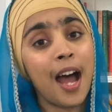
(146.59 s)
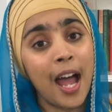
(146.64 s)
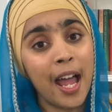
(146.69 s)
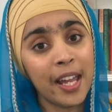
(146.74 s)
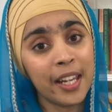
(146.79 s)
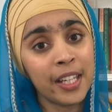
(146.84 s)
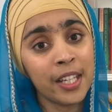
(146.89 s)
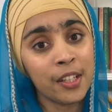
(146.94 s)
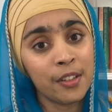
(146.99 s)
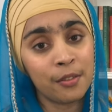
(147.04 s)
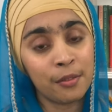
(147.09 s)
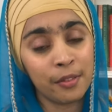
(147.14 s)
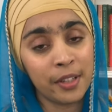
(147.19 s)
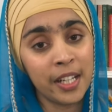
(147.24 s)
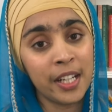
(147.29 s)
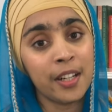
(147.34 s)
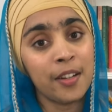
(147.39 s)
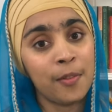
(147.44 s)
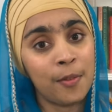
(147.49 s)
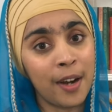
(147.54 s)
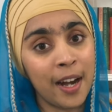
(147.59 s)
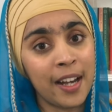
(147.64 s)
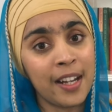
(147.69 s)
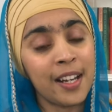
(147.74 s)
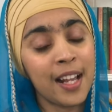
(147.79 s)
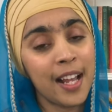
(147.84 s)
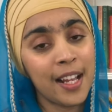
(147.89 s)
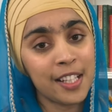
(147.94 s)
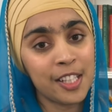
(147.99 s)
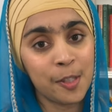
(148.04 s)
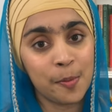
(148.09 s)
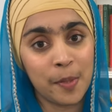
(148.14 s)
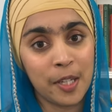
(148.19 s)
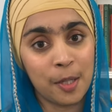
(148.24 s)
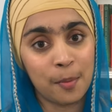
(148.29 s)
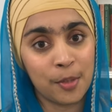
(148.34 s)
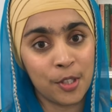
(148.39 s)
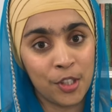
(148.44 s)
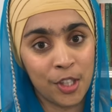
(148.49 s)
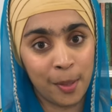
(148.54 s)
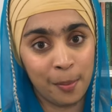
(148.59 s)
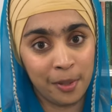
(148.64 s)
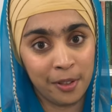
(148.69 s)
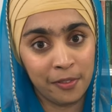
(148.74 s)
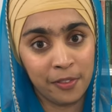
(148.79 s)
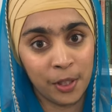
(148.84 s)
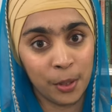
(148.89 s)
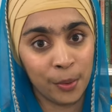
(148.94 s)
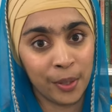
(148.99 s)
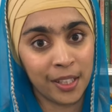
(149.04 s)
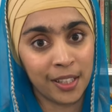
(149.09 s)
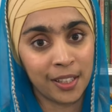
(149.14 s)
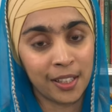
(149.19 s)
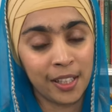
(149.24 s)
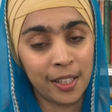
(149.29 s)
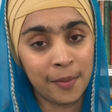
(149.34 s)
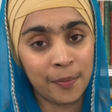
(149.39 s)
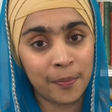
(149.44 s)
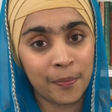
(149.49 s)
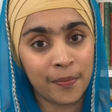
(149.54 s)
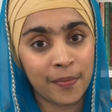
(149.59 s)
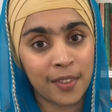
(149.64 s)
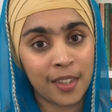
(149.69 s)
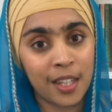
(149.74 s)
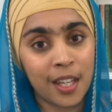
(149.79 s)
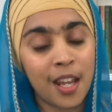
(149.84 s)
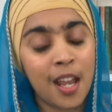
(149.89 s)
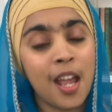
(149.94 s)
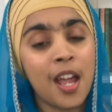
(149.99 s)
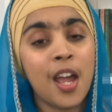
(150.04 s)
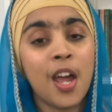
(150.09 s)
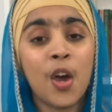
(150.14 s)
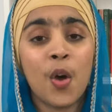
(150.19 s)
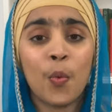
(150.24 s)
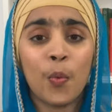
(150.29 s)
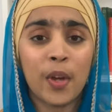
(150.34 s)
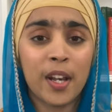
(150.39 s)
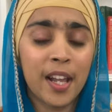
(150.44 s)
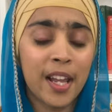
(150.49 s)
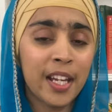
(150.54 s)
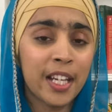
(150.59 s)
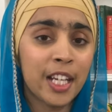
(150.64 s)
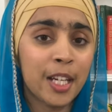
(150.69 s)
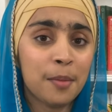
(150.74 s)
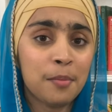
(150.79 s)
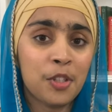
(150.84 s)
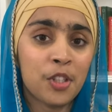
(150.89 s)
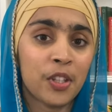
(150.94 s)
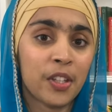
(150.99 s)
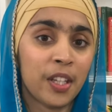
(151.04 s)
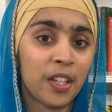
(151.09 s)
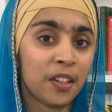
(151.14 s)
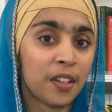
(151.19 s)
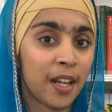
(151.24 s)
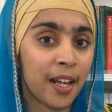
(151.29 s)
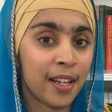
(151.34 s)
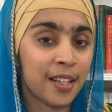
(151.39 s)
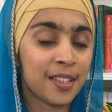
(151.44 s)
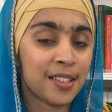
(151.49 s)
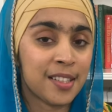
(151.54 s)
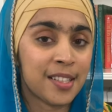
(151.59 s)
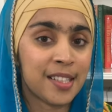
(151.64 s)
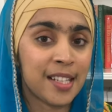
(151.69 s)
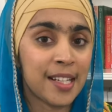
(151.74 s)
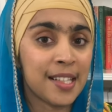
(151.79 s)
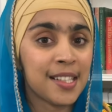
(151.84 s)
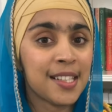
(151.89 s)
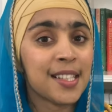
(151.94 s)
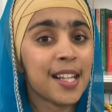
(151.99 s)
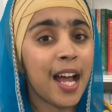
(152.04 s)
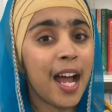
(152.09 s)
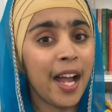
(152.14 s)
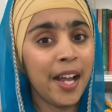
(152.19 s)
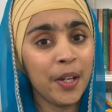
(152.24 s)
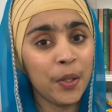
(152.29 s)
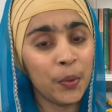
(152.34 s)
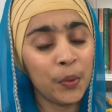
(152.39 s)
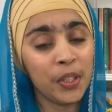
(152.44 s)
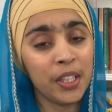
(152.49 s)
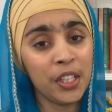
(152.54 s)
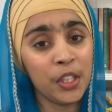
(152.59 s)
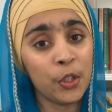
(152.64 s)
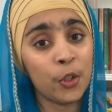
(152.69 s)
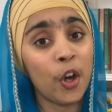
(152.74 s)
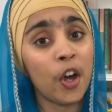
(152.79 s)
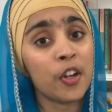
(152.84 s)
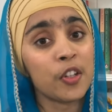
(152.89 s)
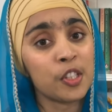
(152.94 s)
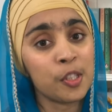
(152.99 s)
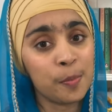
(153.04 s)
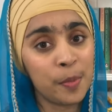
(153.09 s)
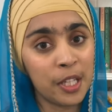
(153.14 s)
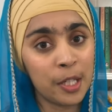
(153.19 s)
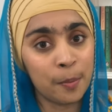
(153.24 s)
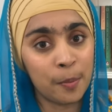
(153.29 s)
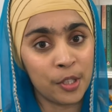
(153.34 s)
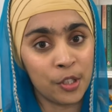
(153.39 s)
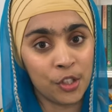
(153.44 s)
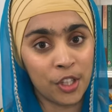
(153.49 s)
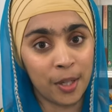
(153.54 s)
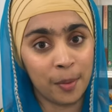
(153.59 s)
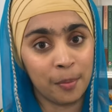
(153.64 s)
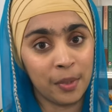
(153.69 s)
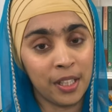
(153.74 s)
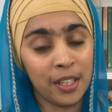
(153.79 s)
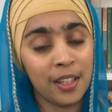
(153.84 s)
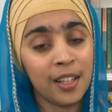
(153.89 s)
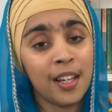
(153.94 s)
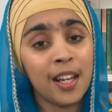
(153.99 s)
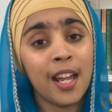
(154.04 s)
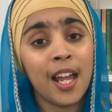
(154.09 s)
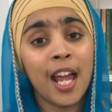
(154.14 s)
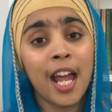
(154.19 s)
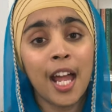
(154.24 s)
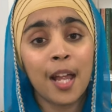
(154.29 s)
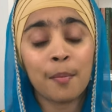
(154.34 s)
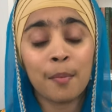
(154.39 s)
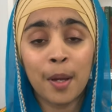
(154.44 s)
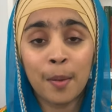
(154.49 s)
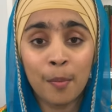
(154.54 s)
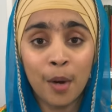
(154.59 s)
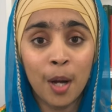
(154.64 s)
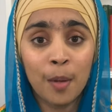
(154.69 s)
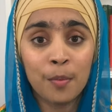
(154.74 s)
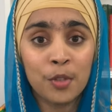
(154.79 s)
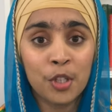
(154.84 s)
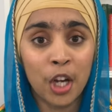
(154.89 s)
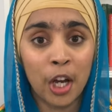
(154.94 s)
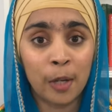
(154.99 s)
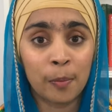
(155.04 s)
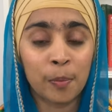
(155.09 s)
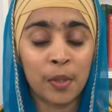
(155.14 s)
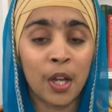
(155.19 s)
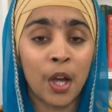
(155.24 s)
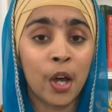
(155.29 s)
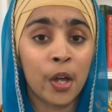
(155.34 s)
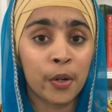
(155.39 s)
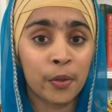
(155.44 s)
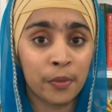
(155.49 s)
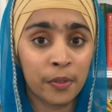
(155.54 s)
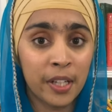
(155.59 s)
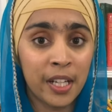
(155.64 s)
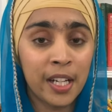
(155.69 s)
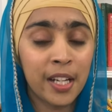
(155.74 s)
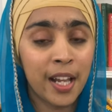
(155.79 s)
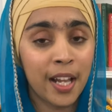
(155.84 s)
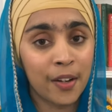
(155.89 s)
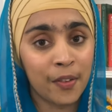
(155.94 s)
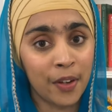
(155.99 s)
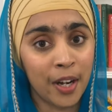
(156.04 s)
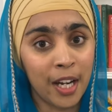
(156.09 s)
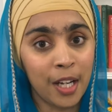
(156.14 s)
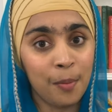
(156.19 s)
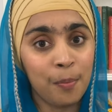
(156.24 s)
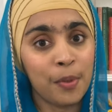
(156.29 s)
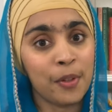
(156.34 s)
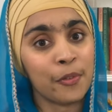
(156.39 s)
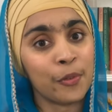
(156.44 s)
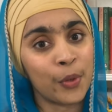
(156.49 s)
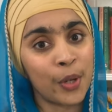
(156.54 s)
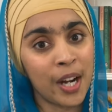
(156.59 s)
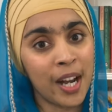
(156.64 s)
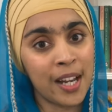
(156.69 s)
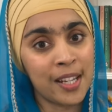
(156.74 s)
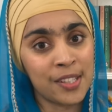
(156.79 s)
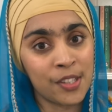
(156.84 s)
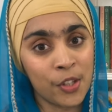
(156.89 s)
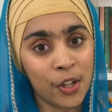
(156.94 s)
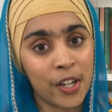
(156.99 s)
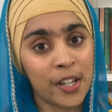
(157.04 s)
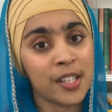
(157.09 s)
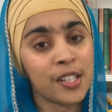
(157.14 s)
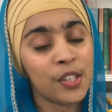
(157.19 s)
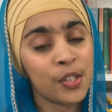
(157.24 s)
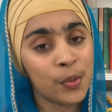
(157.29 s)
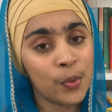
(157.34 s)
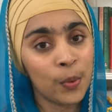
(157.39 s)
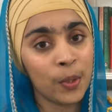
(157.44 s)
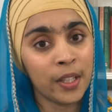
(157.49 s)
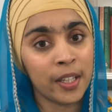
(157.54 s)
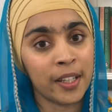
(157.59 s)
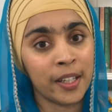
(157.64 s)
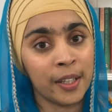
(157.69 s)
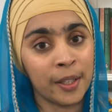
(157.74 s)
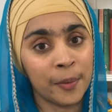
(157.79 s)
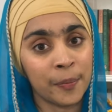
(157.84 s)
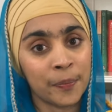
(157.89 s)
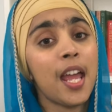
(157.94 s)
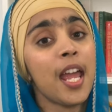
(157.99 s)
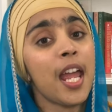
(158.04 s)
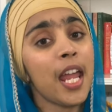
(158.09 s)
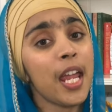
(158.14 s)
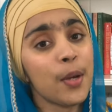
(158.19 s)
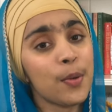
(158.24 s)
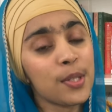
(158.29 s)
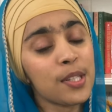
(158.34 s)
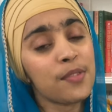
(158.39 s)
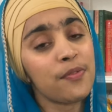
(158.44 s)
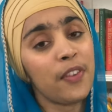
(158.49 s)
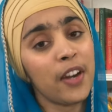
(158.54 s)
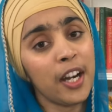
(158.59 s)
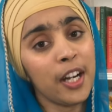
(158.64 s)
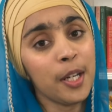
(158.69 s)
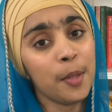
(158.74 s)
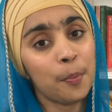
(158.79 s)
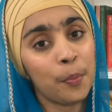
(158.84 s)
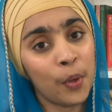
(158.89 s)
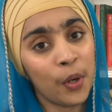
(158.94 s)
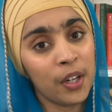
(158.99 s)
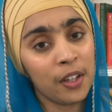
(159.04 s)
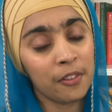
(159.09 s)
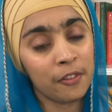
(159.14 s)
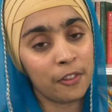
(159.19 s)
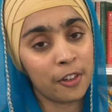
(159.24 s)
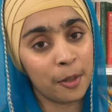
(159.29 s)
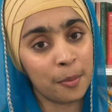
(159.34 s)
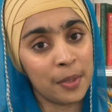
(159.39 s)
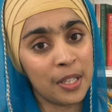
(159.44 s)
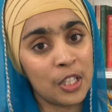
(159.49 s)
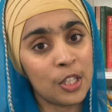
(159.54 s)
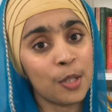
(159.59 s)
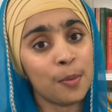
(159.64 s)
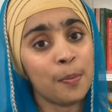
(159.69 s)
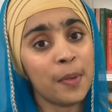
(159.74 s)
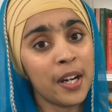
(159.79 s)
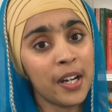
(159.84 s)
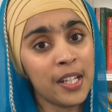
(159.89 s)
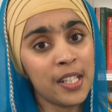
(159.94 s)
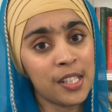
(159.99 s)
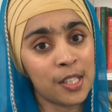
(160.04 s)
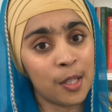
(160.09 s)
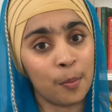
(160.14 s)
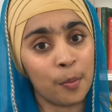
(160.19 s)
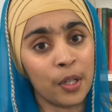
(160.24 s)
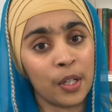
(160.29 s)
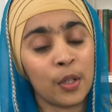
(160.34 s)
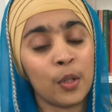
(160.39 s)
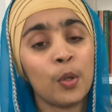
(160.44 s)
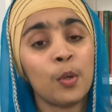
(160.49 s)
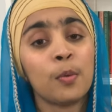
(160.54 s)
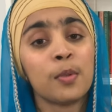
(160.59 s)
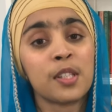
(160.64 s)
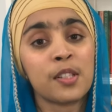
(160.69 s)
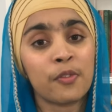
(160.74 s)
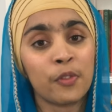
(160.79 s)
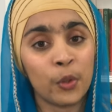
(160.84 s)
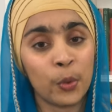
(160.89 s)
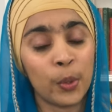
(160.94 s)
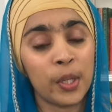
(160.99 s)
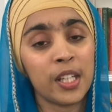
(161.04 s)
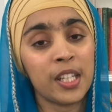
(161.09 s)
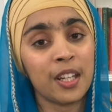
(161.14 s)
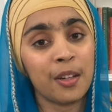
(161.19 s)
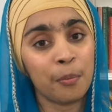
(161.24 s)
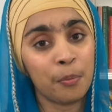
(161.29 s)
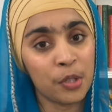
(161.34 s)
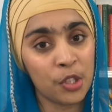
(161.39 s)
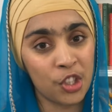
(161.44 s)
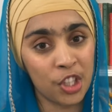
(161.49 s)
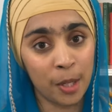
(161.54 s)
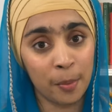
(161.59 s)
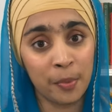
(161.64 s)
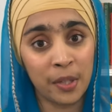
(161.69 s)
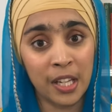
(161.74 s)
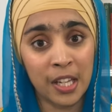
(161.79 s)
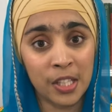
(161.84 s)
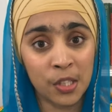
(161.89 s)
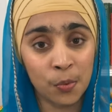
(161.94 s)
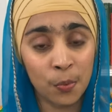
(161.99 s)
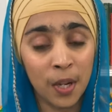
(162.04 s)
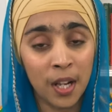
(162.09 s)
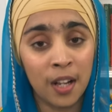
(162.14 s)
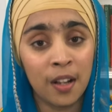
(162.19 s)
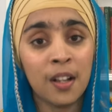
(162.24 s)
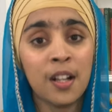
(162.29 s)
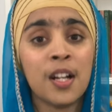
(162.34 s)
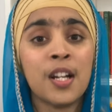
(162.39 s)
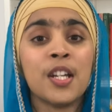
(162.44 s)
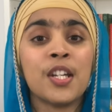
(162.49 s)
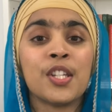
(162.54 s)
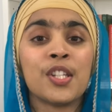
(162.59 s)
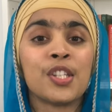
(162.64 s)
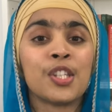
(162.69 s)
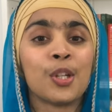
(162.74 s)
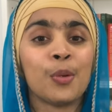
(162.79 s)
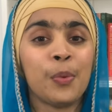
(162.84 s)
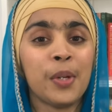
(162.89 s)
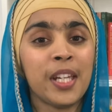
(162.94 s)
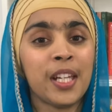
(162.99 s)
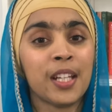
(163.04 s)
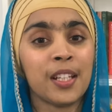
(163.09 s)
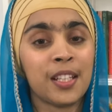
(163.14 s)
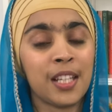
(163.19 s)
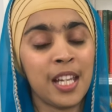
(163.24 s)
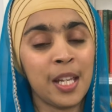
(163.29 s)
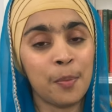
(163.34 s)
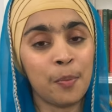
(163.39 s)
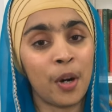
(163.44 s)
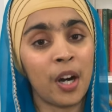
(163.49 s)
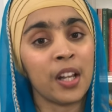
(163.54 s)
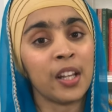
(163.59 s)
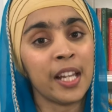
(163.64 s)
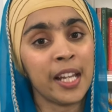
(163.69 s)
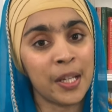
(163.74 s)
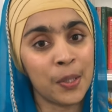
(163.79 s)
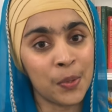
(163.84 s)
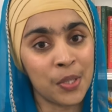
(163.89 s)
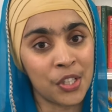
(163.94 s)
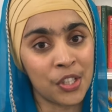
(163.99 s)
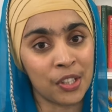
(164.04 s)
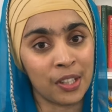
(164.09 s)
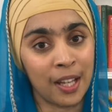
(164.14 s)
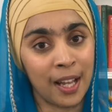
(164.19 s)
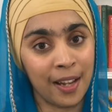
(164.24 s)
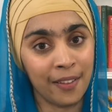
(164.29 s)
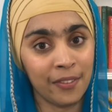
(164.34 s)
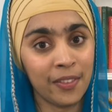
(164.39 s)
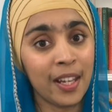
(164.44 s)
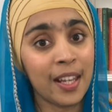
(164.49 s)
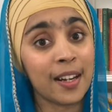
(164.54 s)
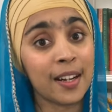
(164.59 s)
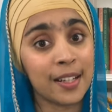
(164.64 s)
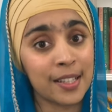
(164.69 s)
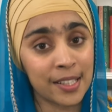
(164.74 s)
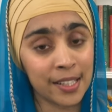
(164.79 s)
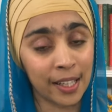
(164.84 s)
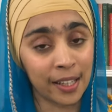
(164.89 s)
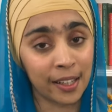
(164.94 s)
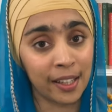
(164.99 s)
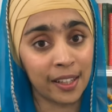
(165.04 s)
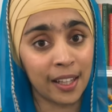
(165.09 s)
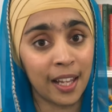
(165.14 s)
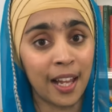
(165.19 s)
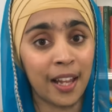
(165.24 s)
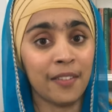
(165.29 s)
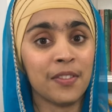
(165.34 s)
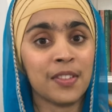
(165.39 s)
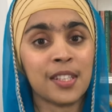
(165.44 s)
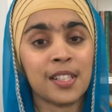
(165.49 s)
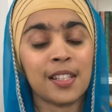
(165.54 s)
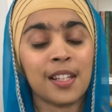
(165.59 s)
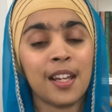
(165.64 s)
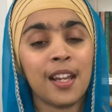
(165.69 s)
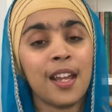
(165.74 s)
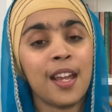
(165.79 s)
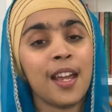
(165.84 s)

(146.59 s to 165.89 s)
I can read, write, and speak Punjabi fluently. When I came to the United States, I only knew how to speak Punjabi, and my mom taught me how to read and write before I started school here. It was very important for me to marry someone who was fluent in Punjabi as well, so we could keep our language alive in our daily lives.